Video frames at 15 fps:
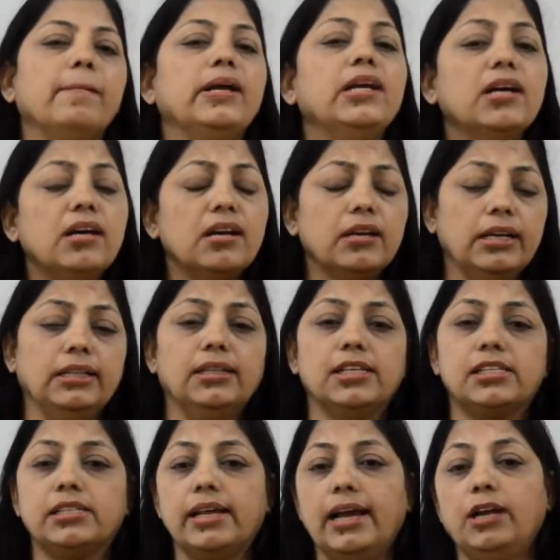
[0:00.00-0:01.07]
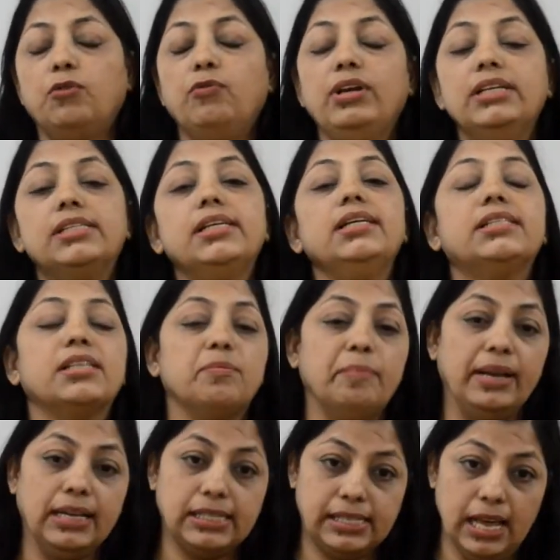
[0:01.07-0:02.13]
Here in this slide, we see some
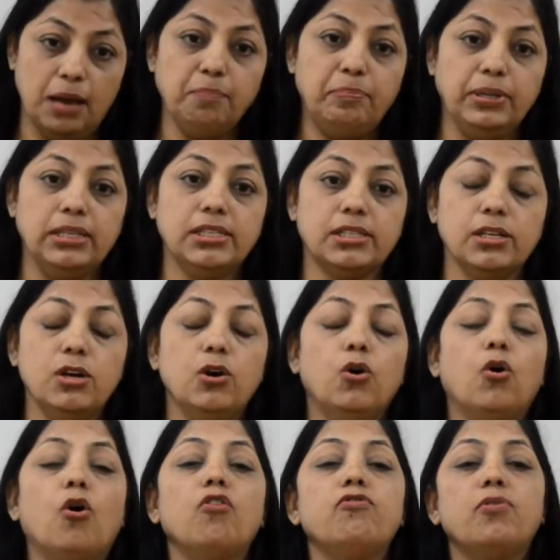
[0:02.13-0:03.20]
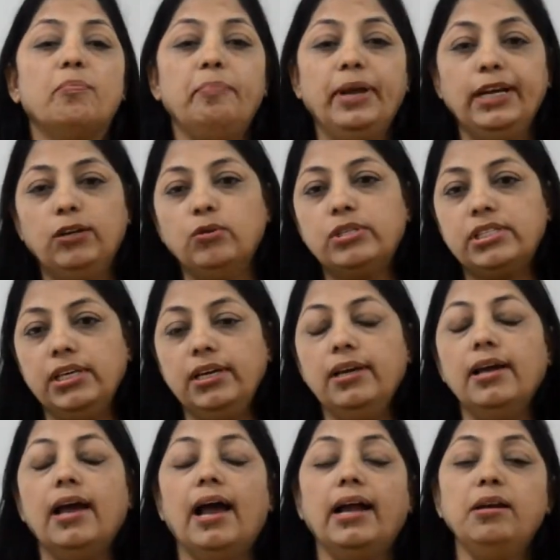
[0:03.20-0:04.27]
examples of B2C
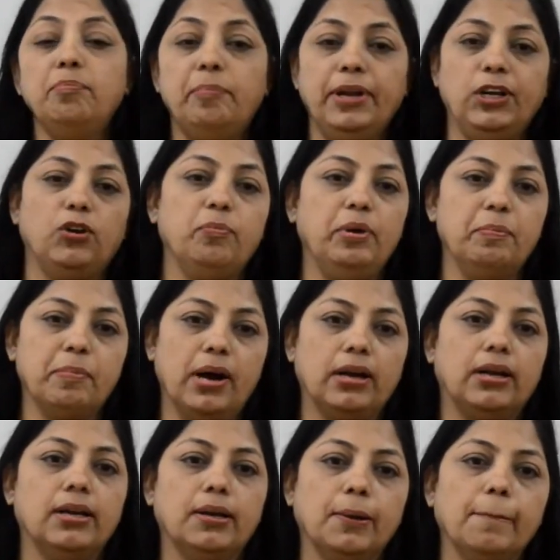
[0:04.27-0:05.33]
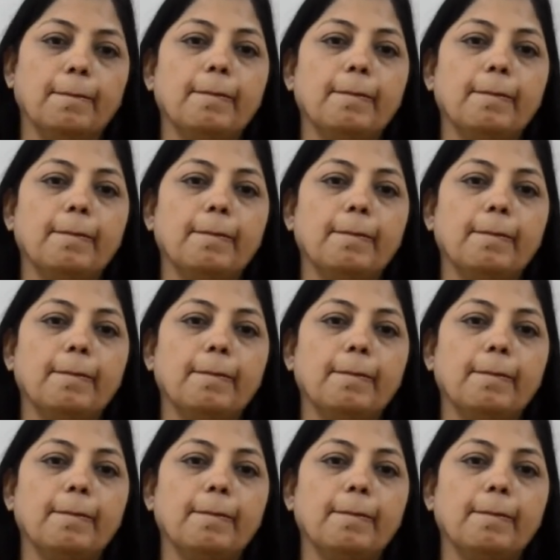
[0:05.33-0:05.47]
and B2B market.